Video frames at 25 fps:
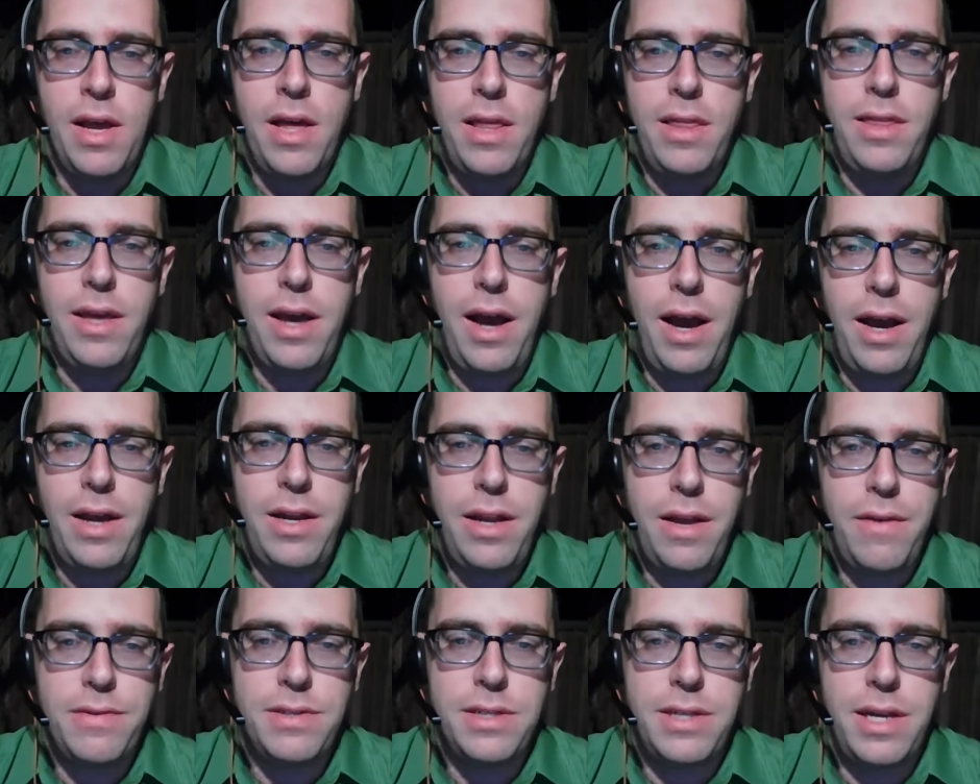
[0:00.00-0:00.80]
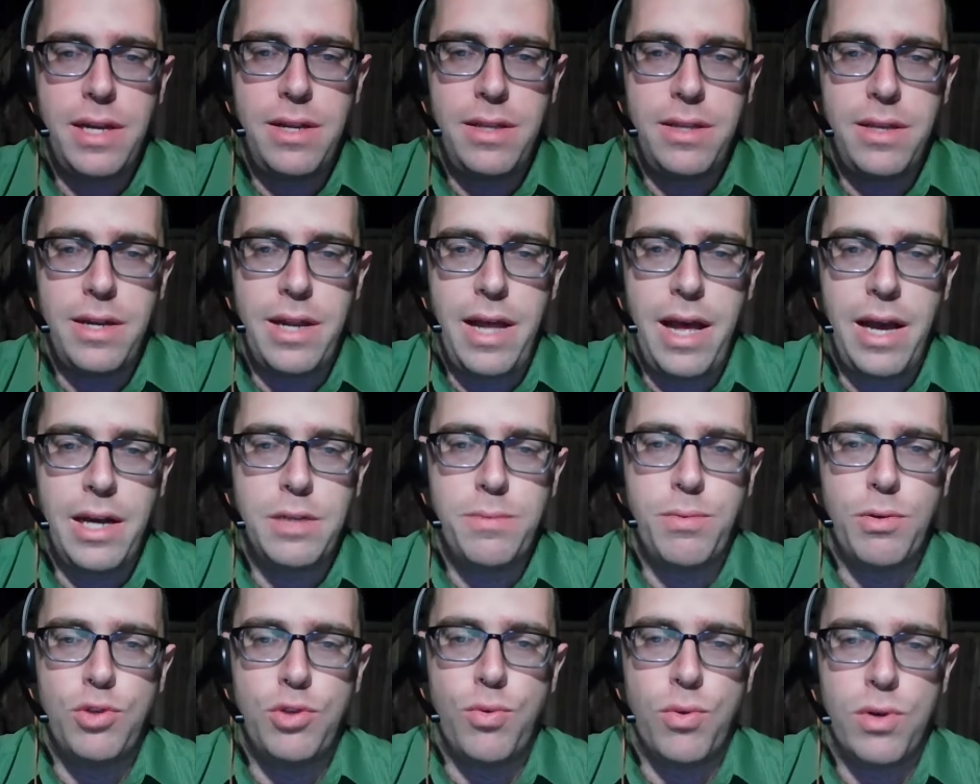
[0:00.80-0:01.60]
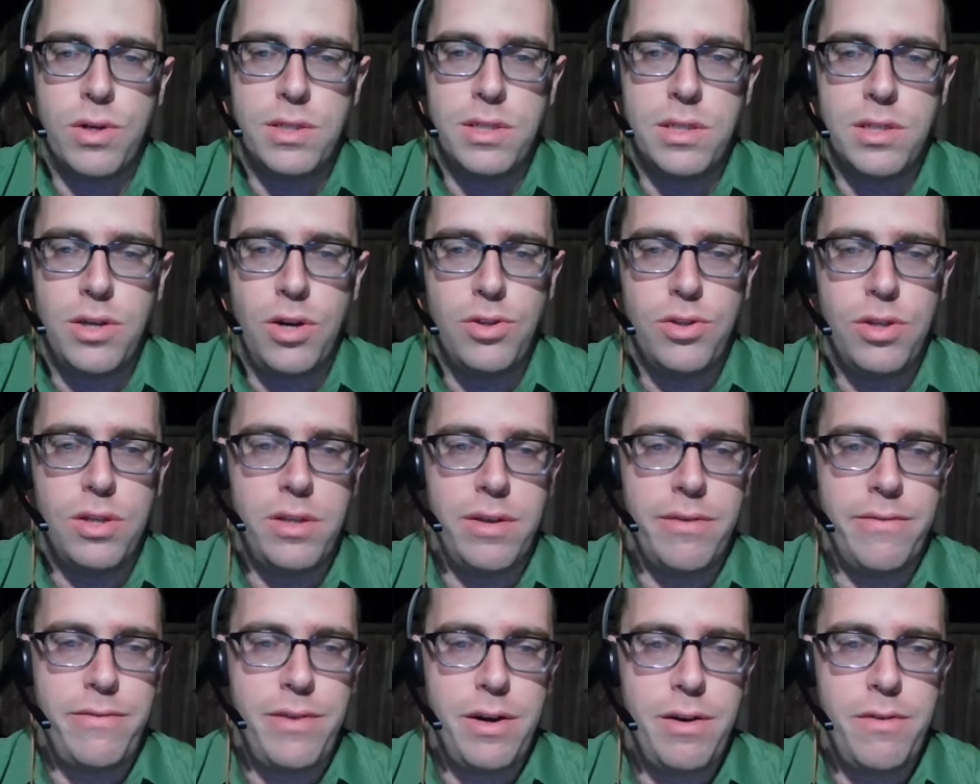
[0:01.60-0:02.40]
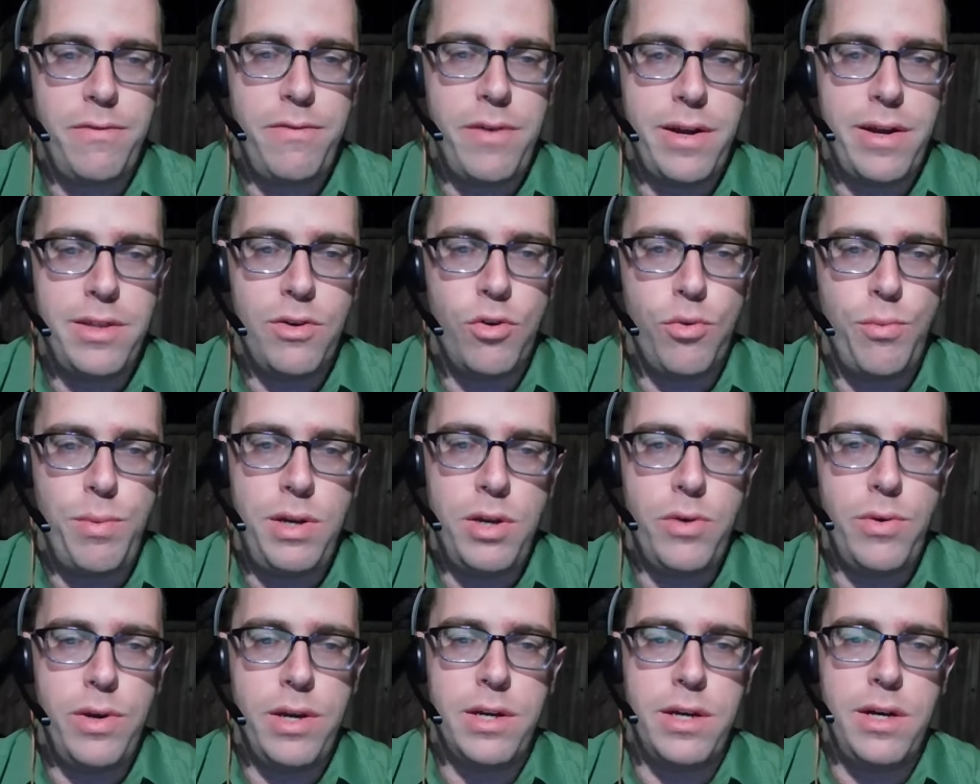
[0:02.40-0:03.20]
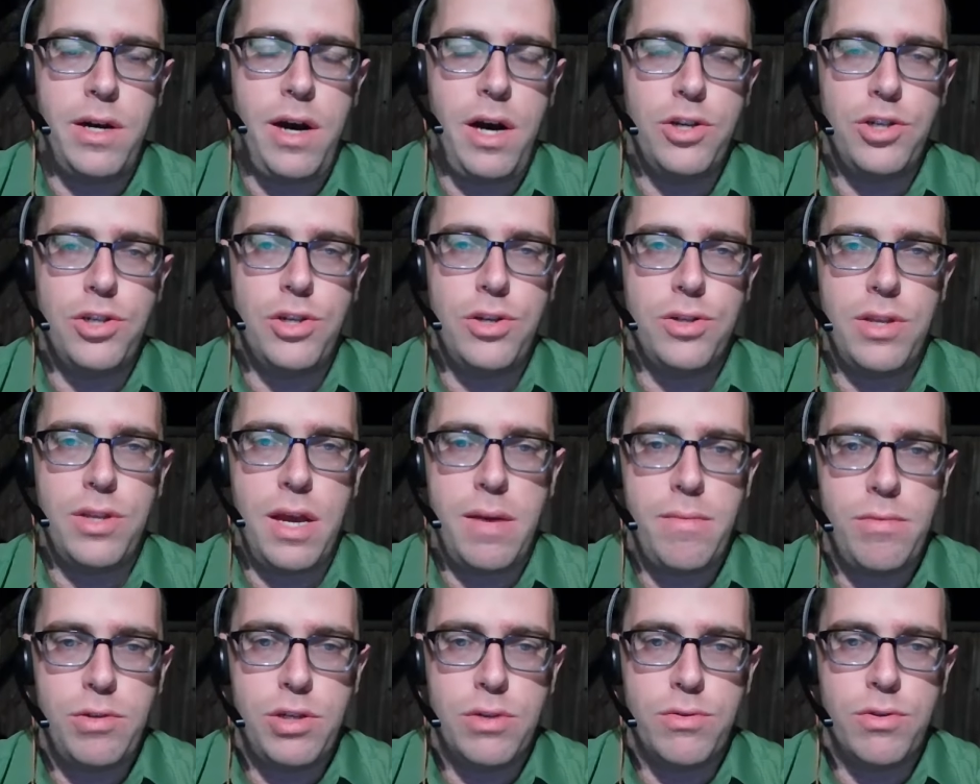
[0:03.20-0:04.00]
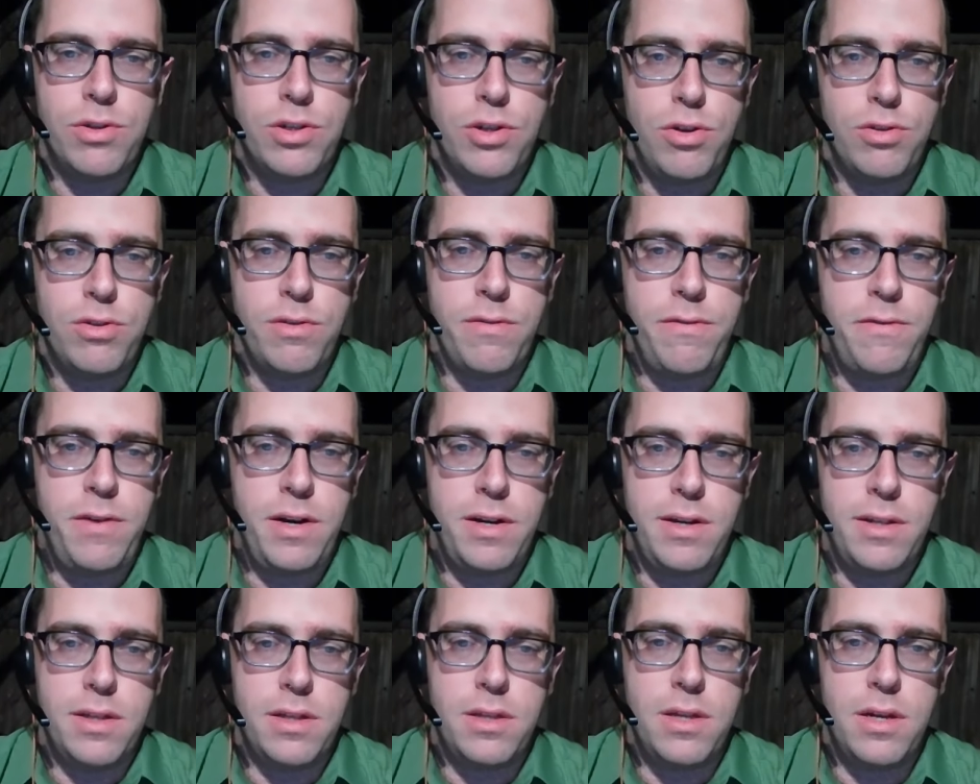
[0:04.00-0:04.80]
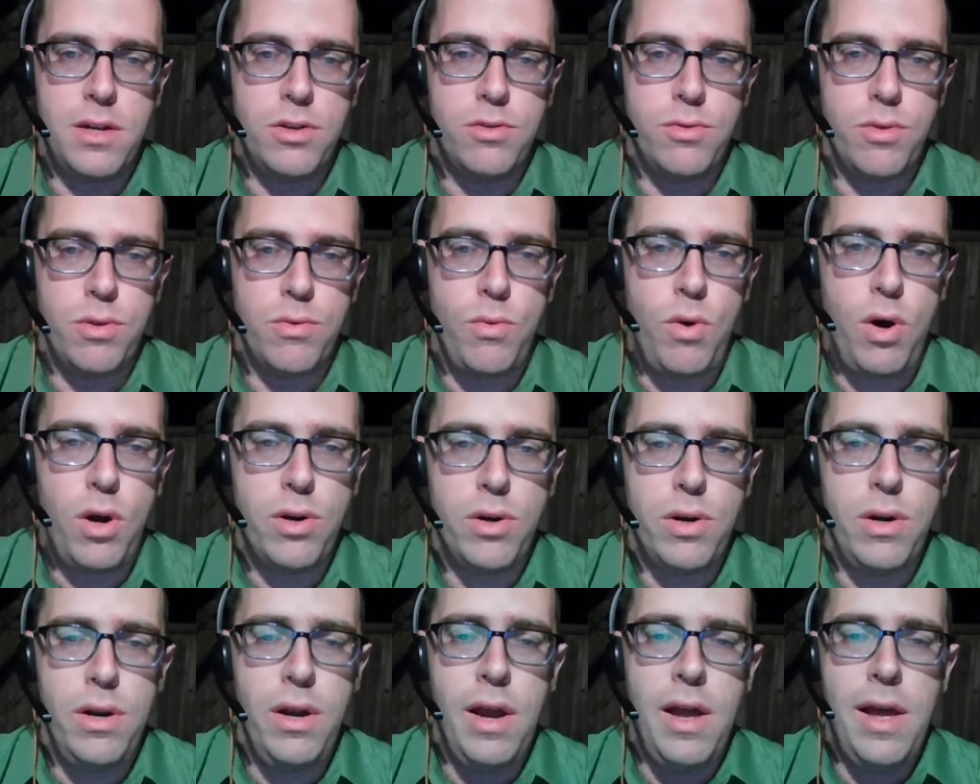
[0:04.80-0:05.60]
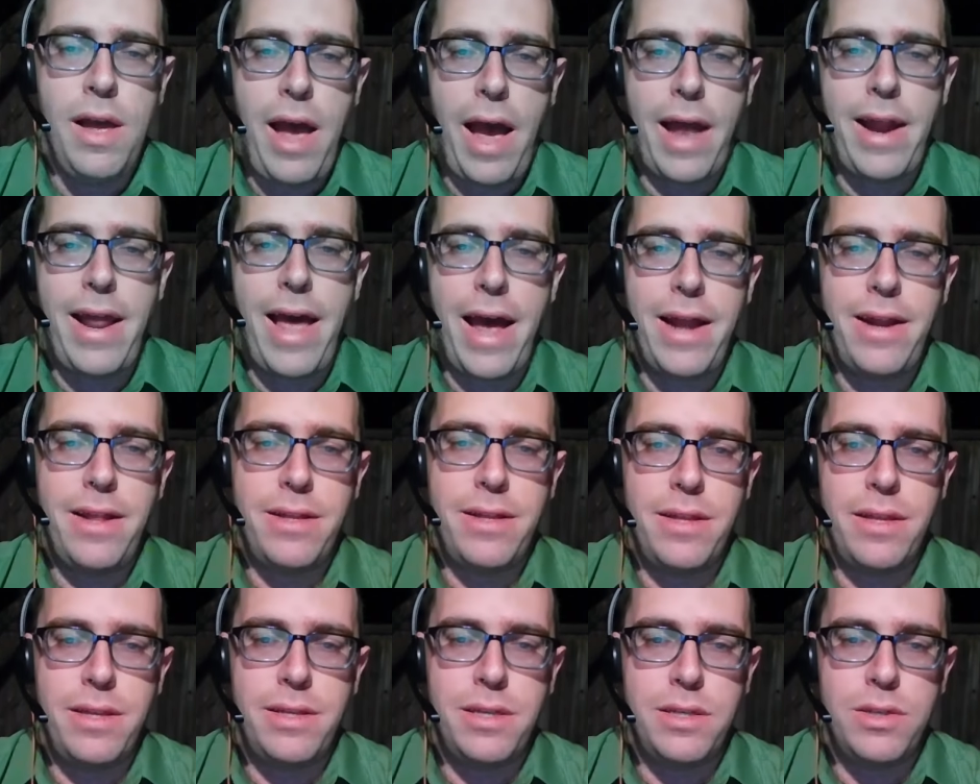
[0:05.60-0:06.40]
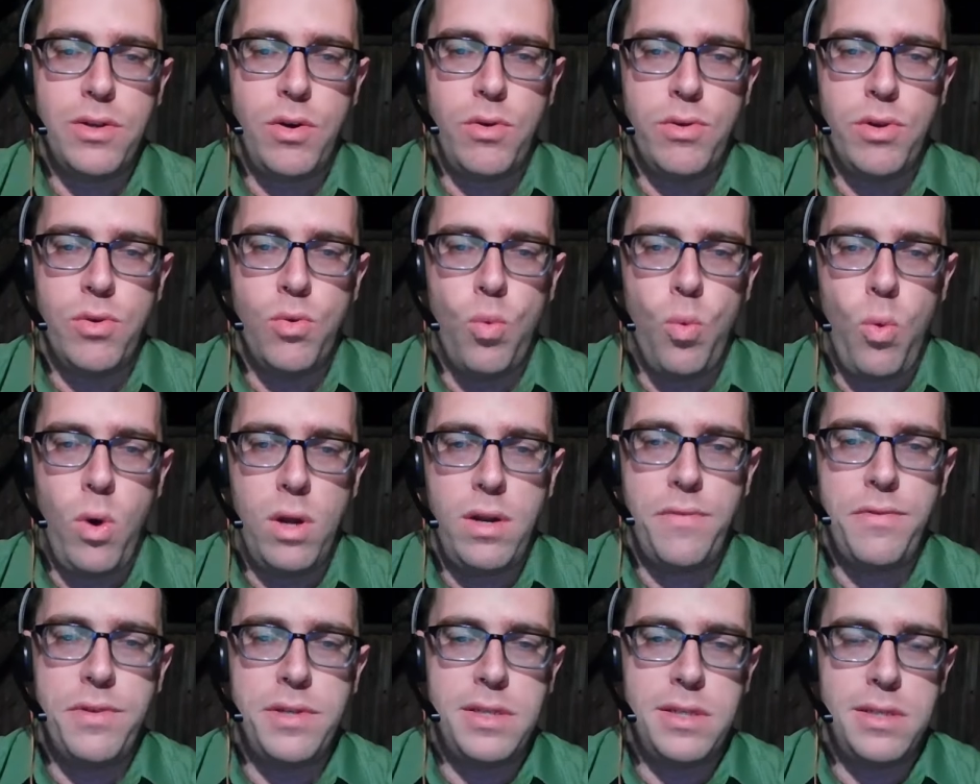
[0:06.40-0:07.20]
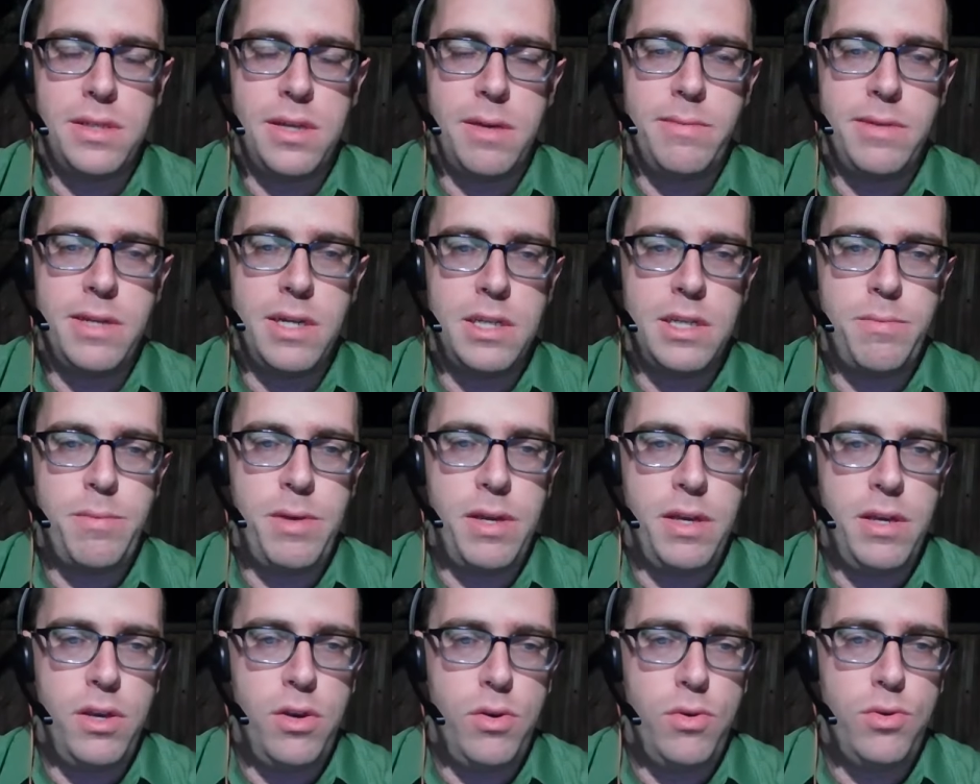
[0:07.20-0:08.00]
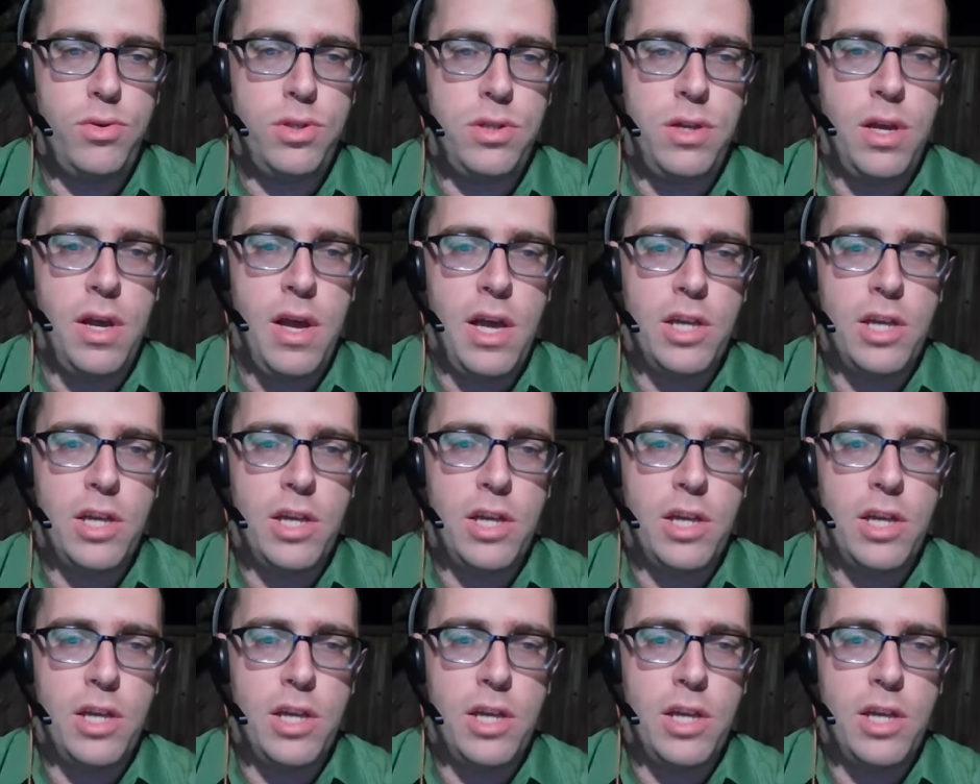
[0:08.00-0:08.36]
The IDF stated that experts were consulted to verify there will be no ecological damage as a result of flooding the tunnels with water, and added that this is only one of the systems that is being used.